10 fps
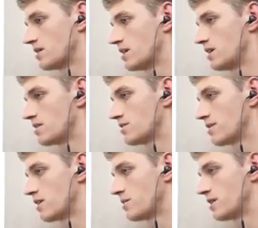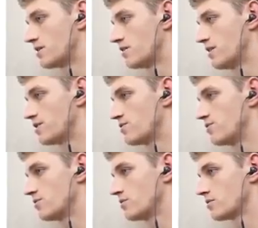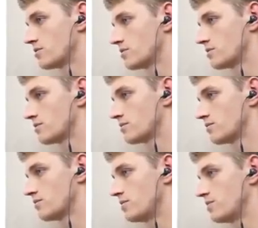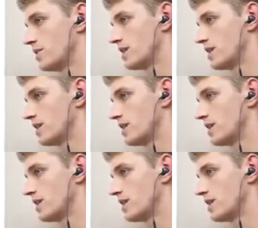Yeah, let's slow down a bit. No need to be